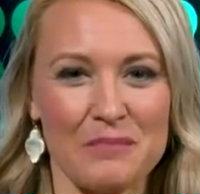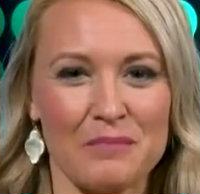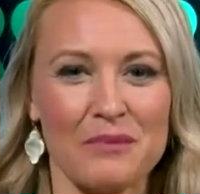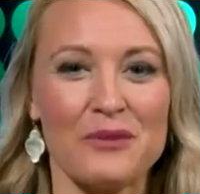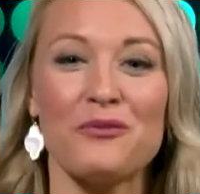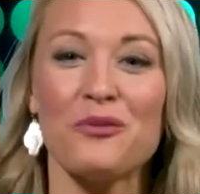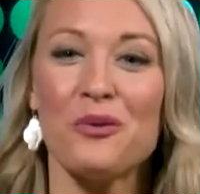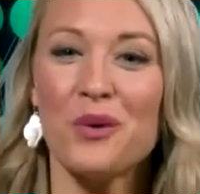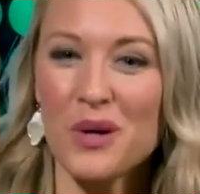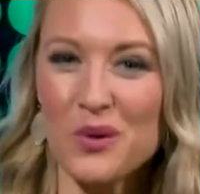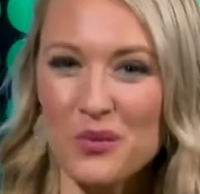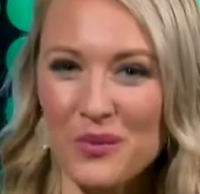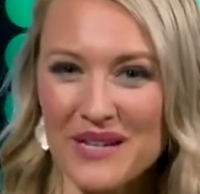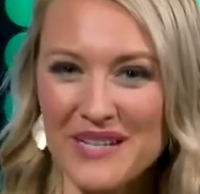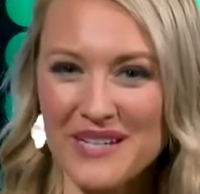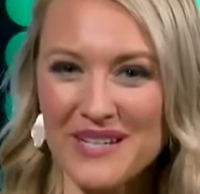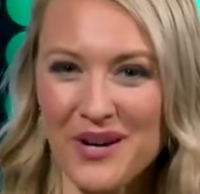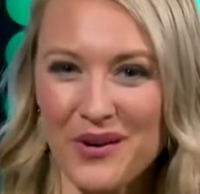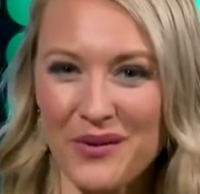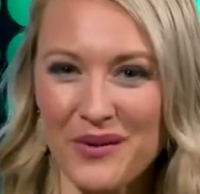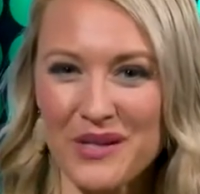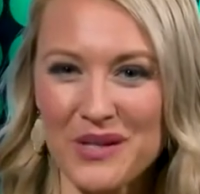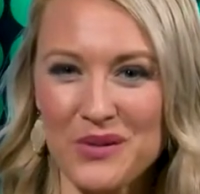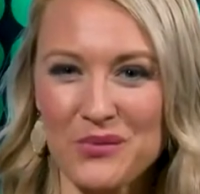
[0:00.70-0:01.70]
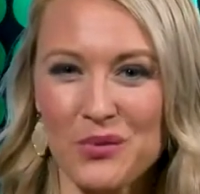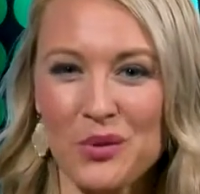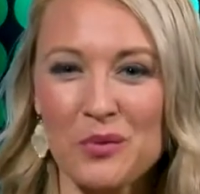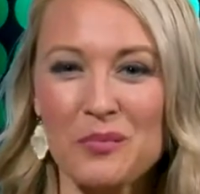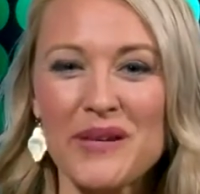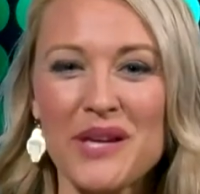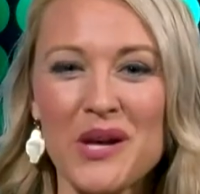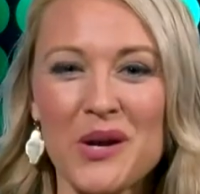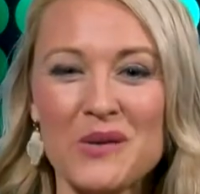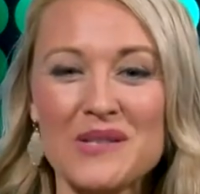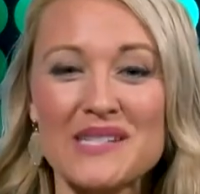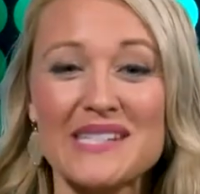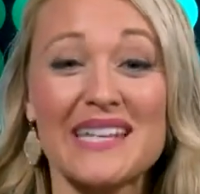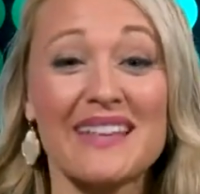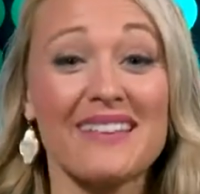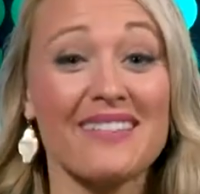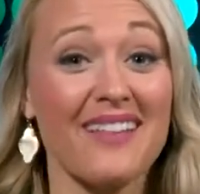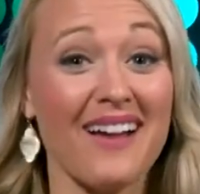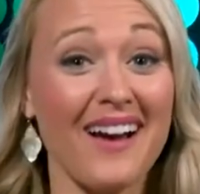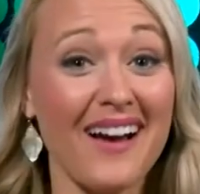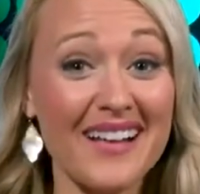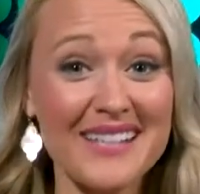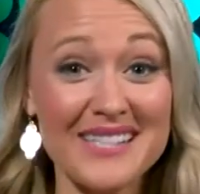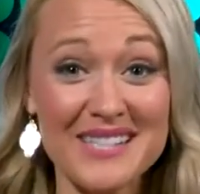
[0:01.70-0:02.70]
Before we know it, we'll be hosting
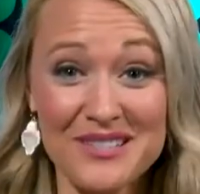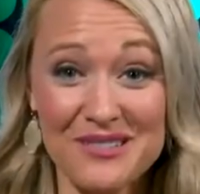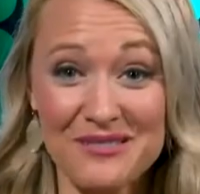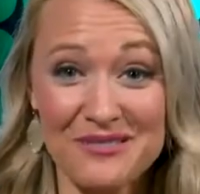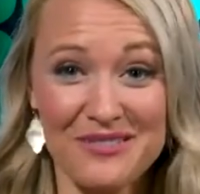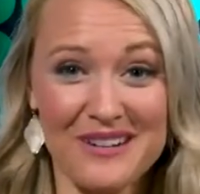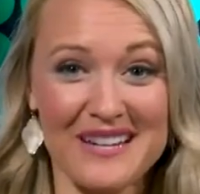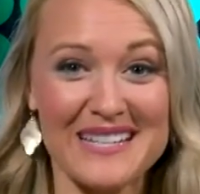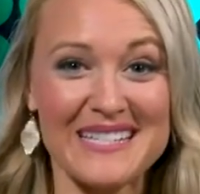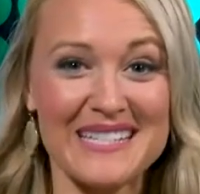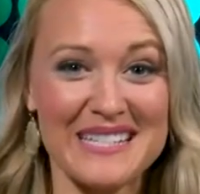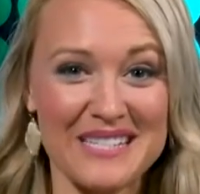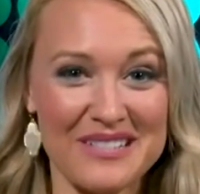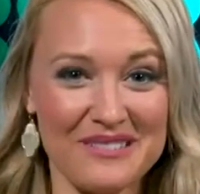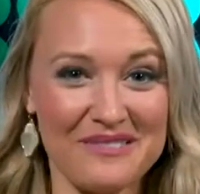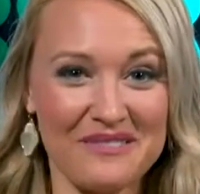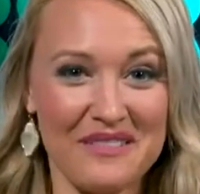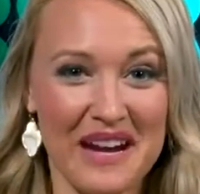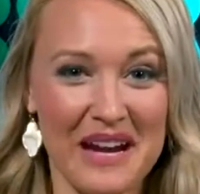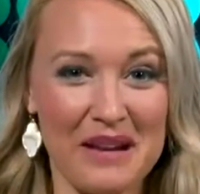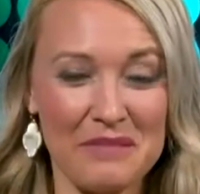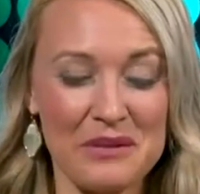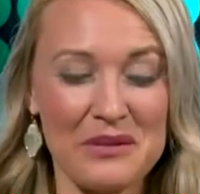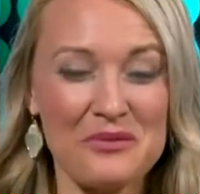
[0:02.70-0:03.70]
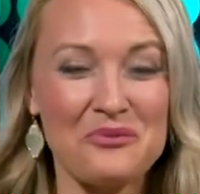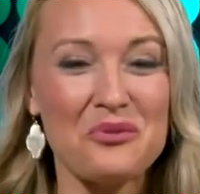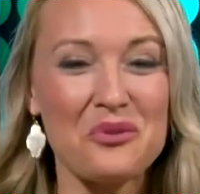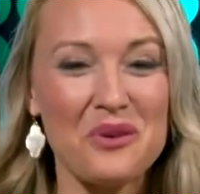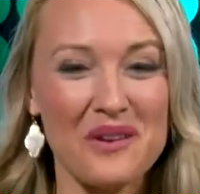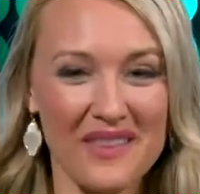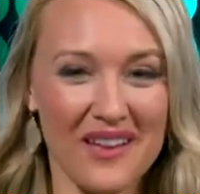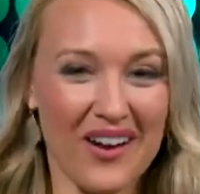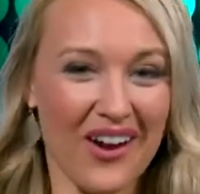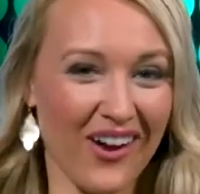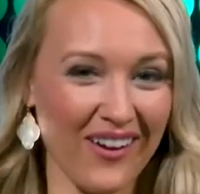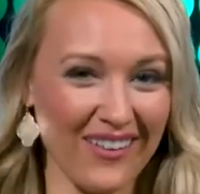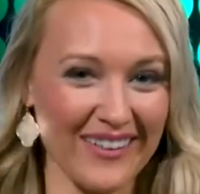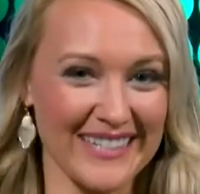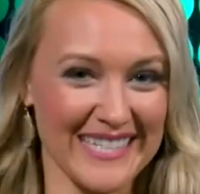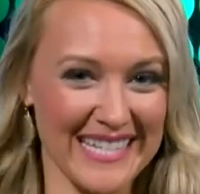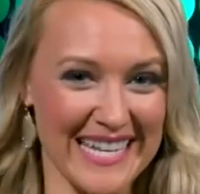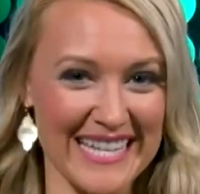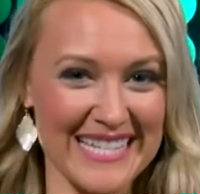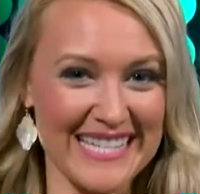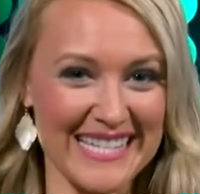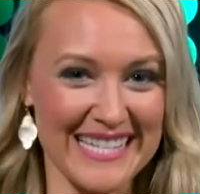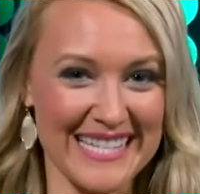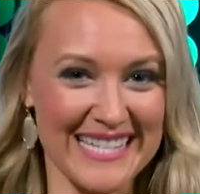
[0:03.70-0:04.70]
lots of friends and family for the
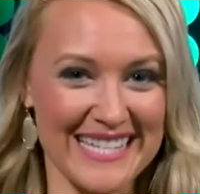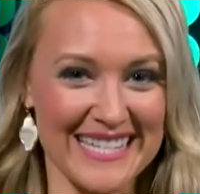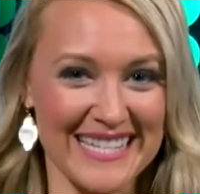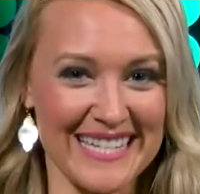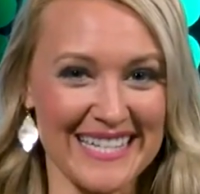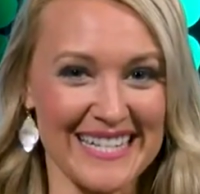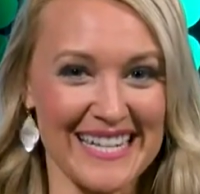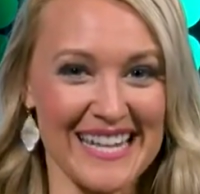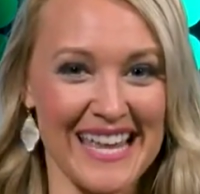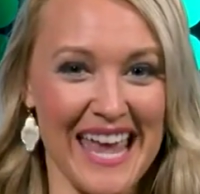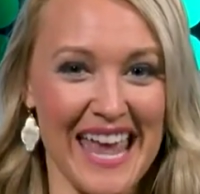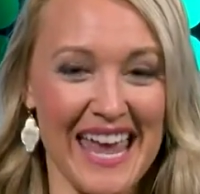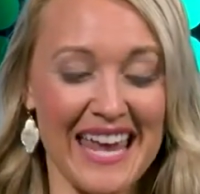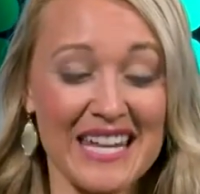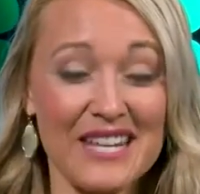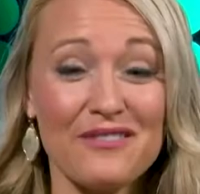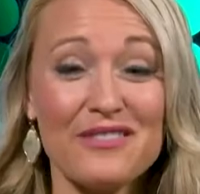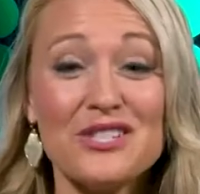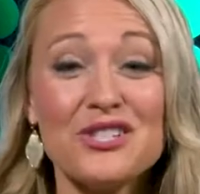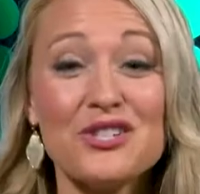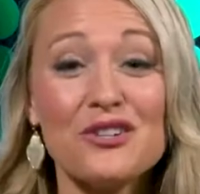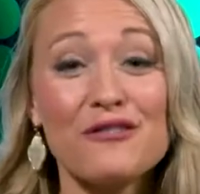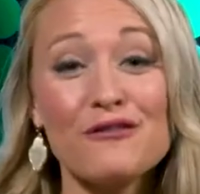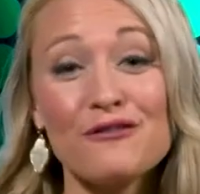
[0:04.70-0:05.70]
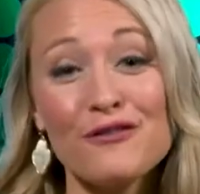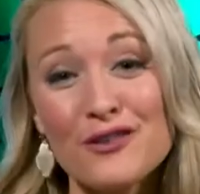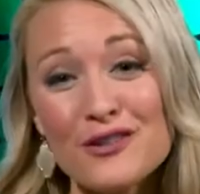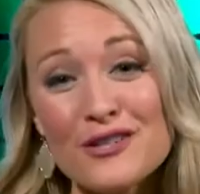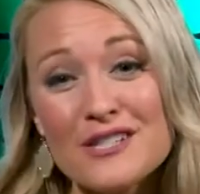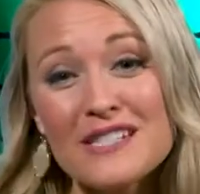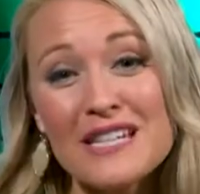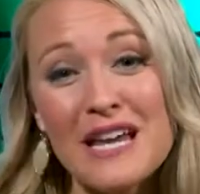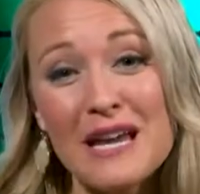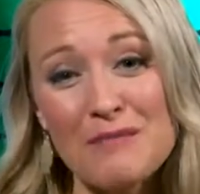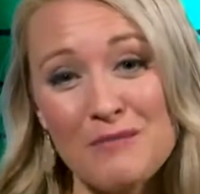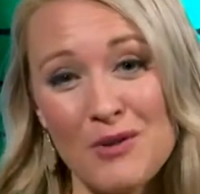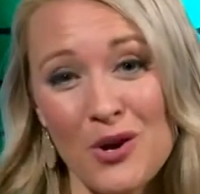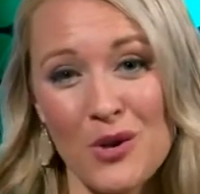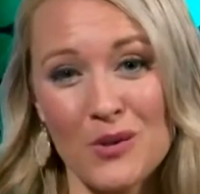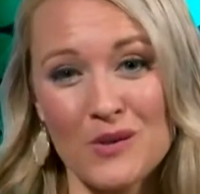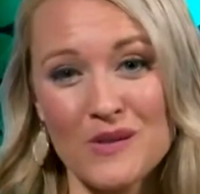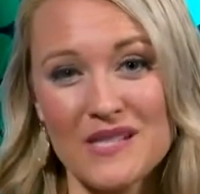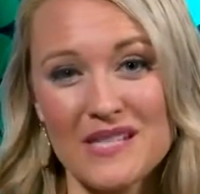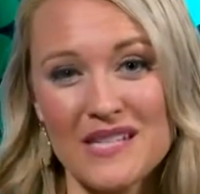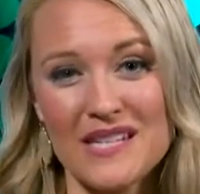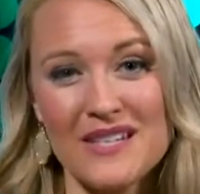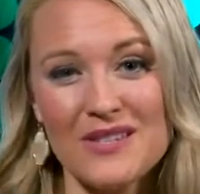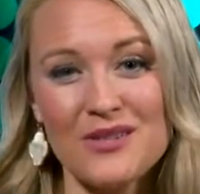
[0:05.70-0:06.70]
holiday season. And if it's your first time
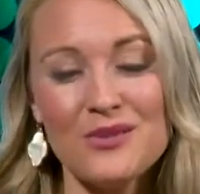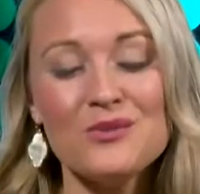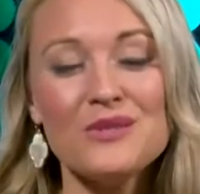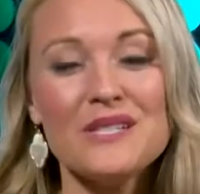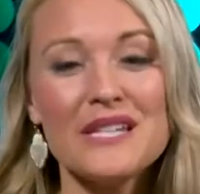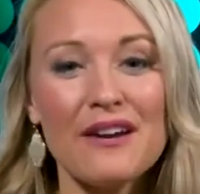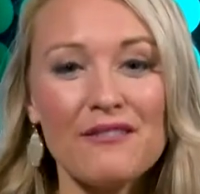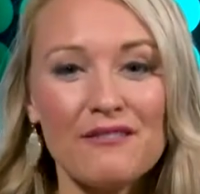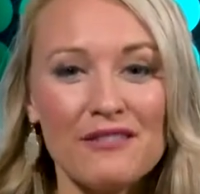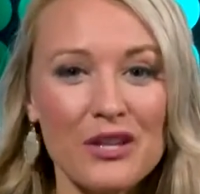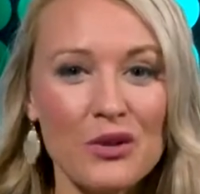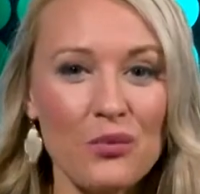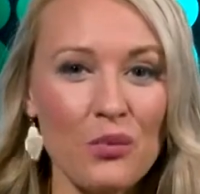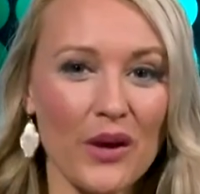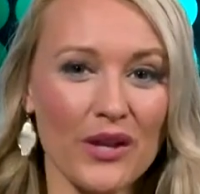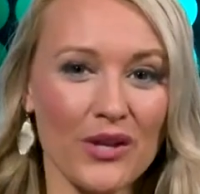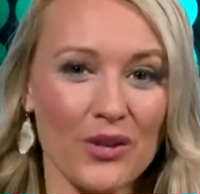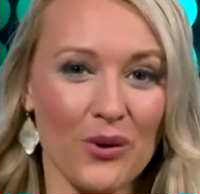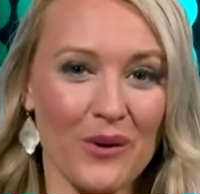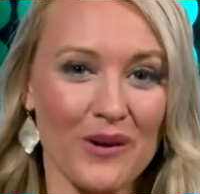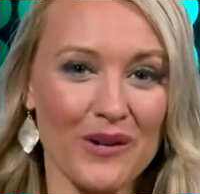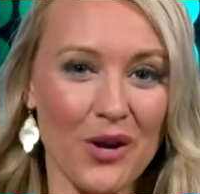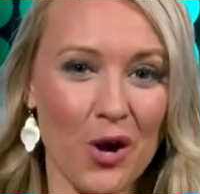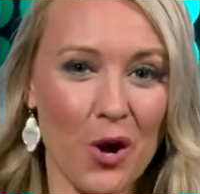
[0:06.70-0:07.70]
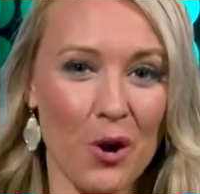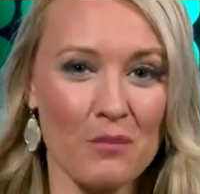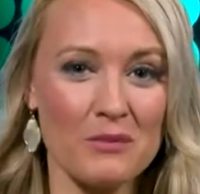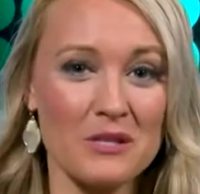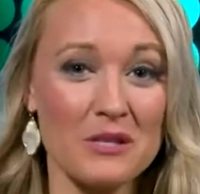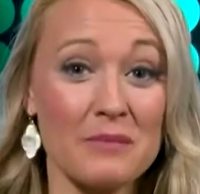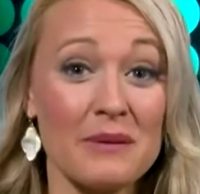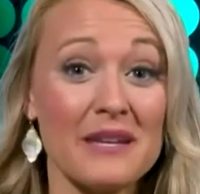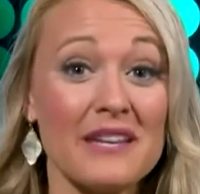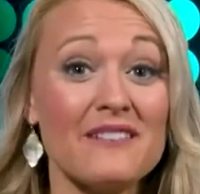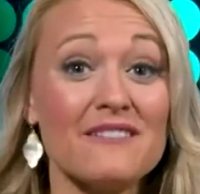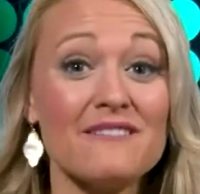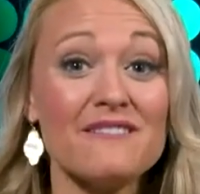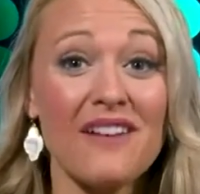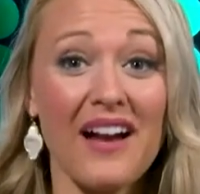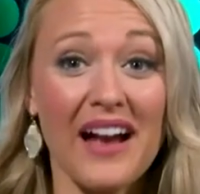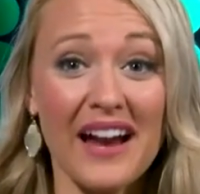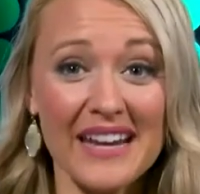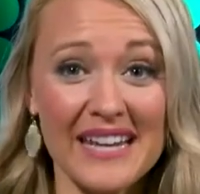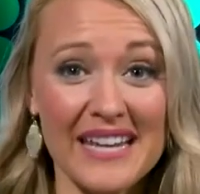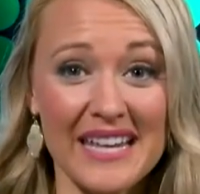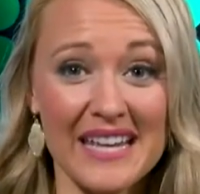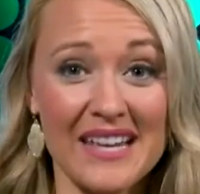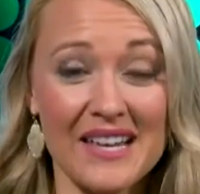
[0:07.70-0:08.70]
hosting, you definitely want your home to be
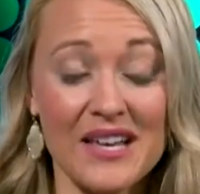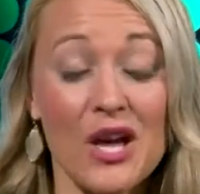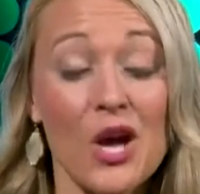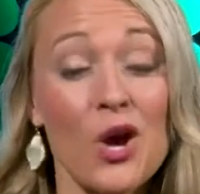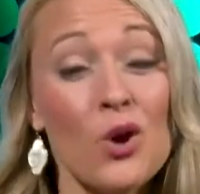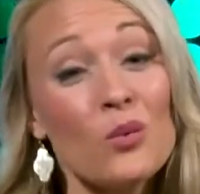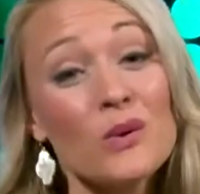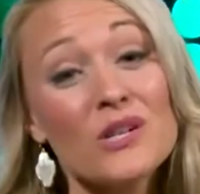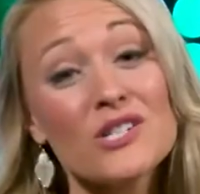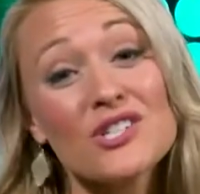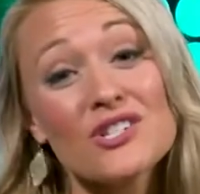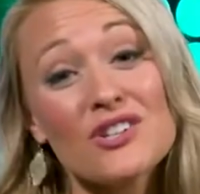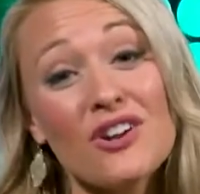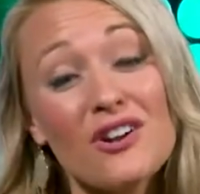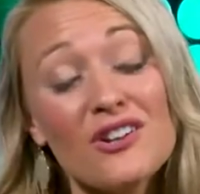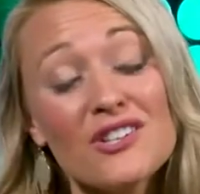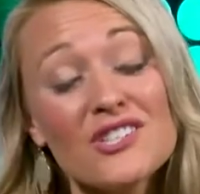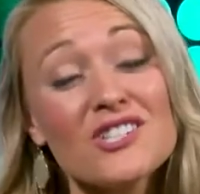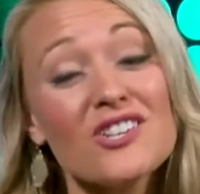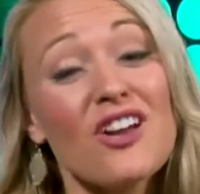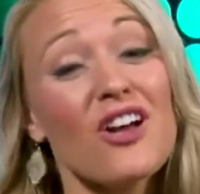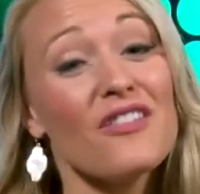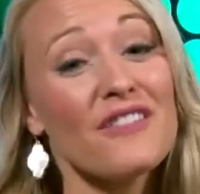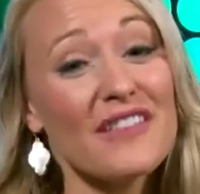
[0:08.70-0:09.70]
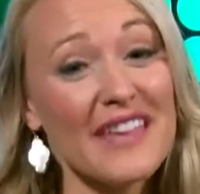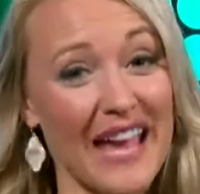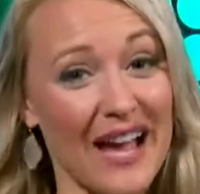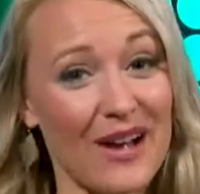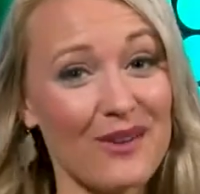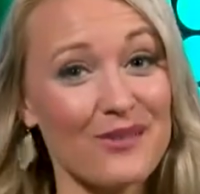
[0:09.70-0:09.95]
inviting, which starts on the